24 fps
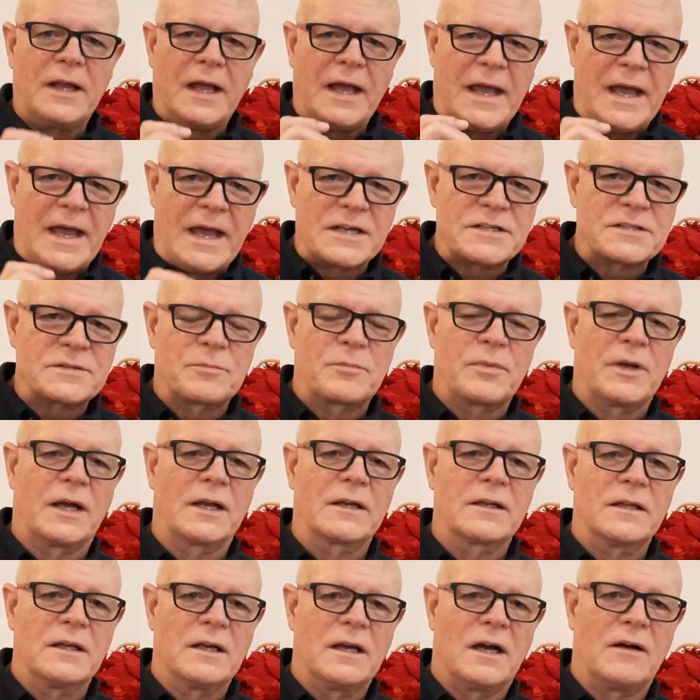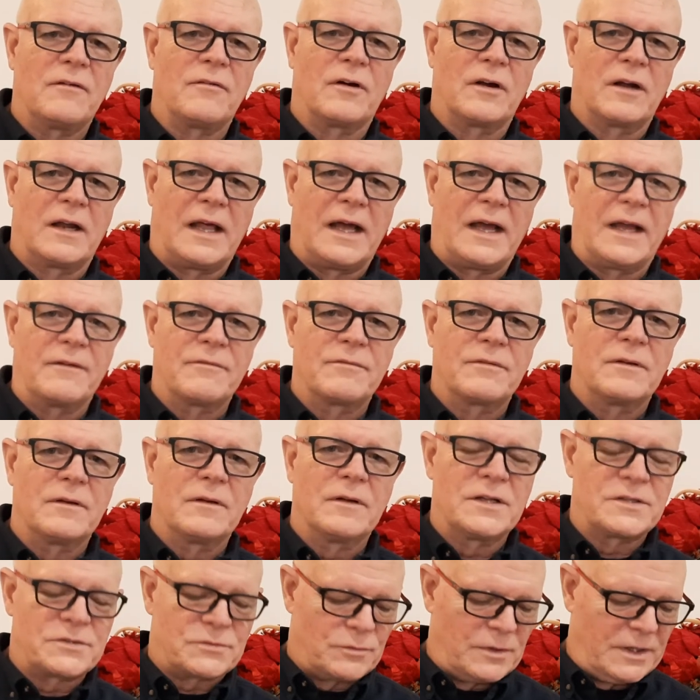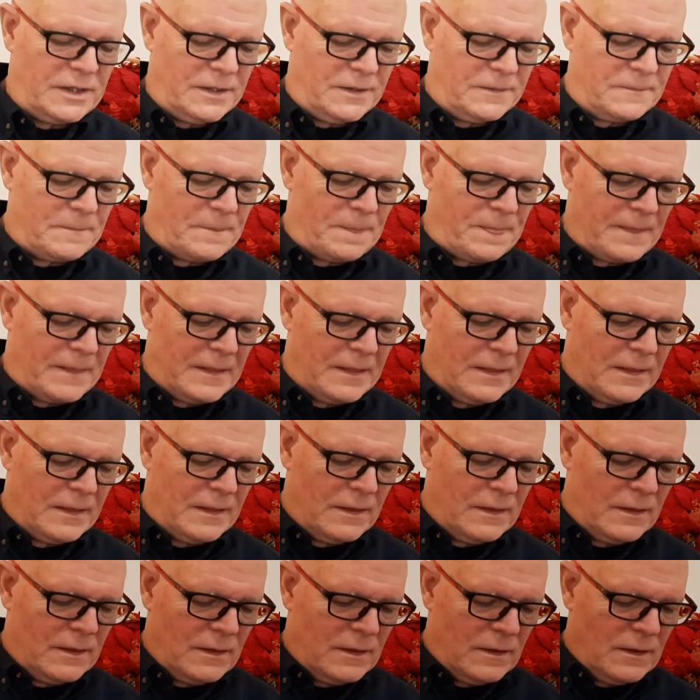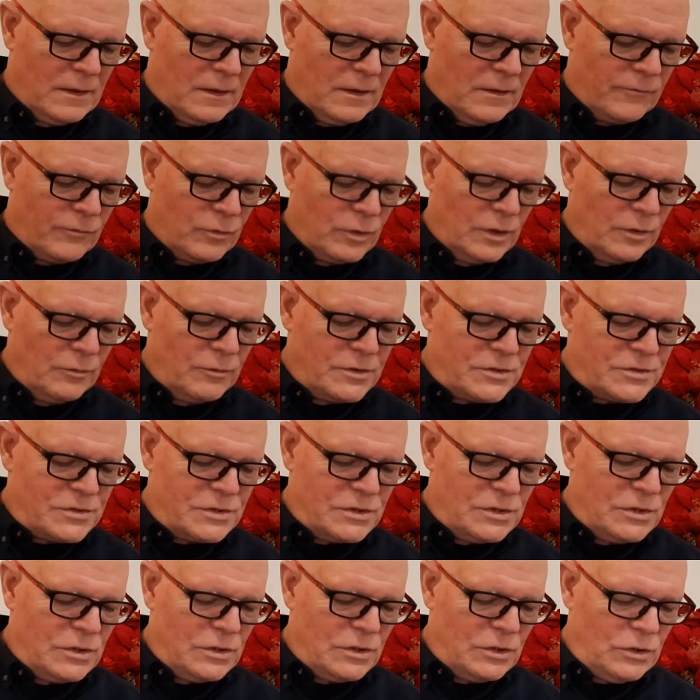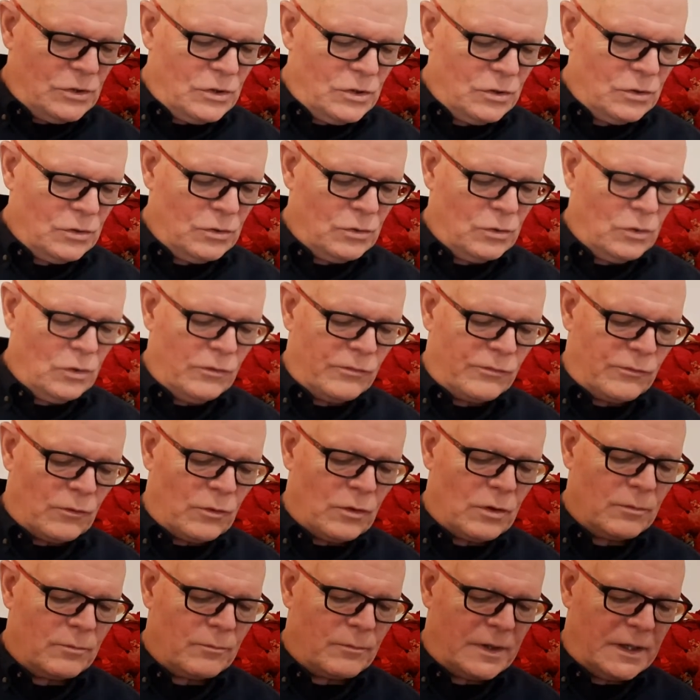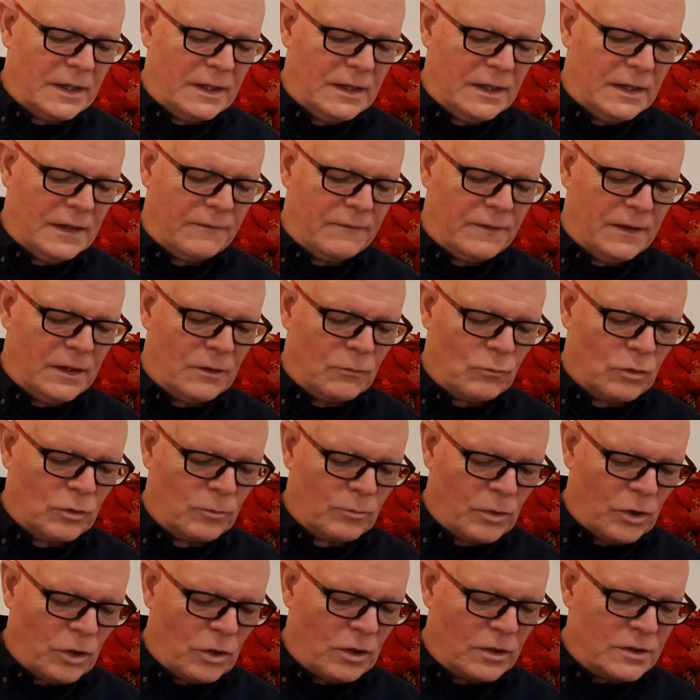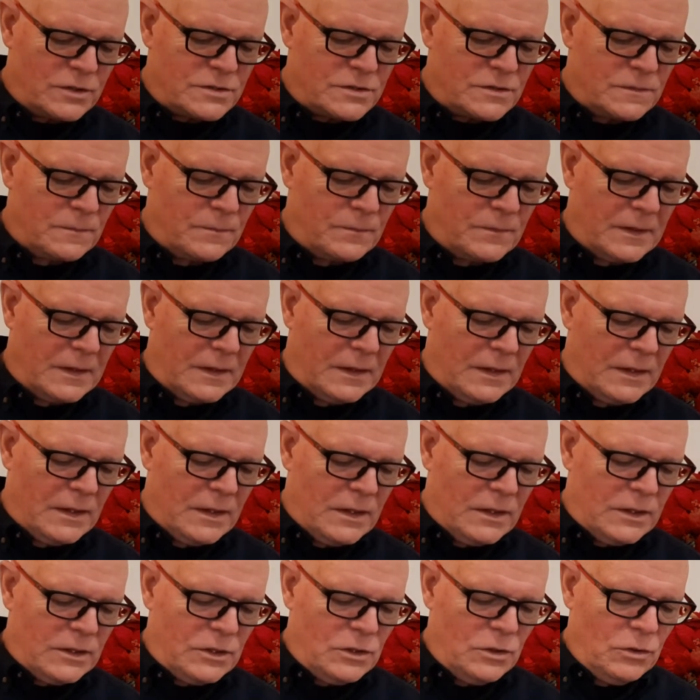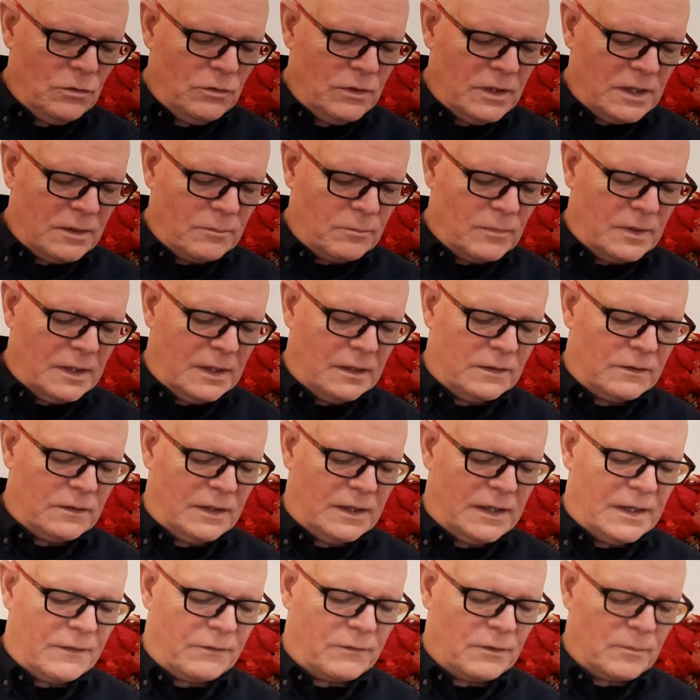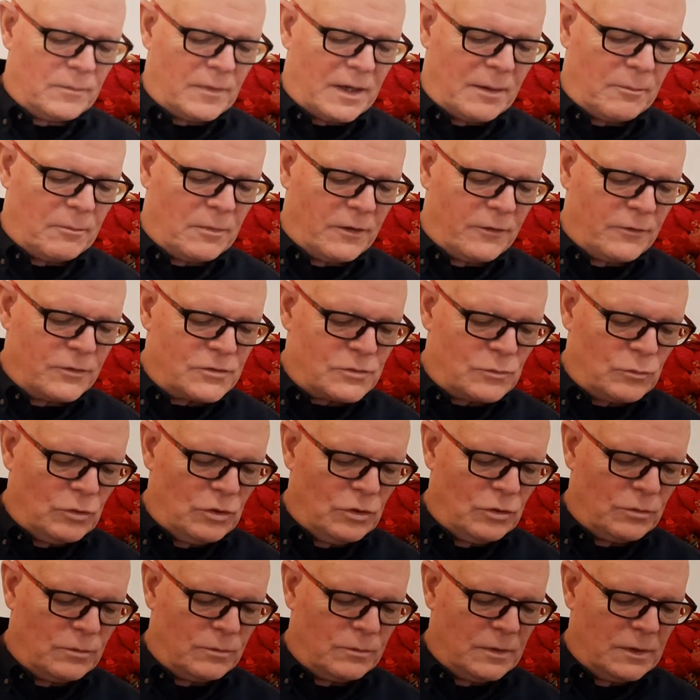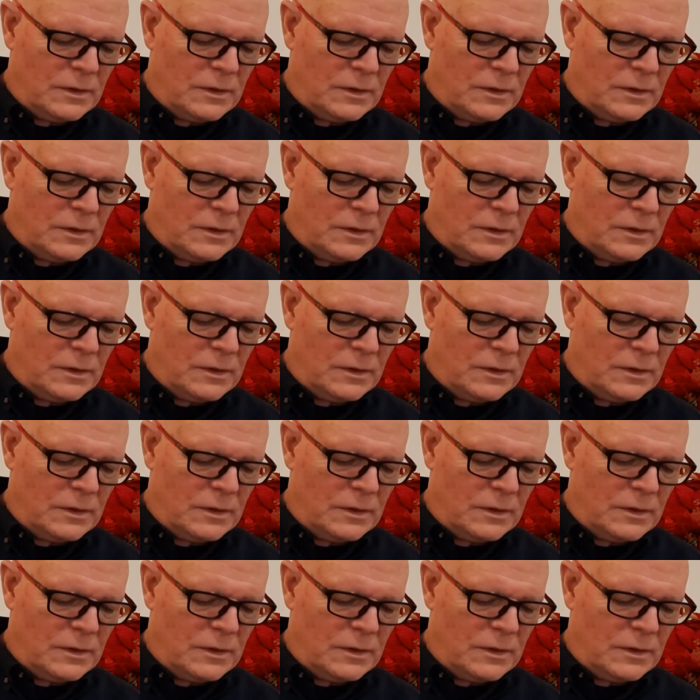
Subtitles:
aspect of our life. Let's read it. For it was you who formed me in the inward parts. You knit me together in my mother's womb.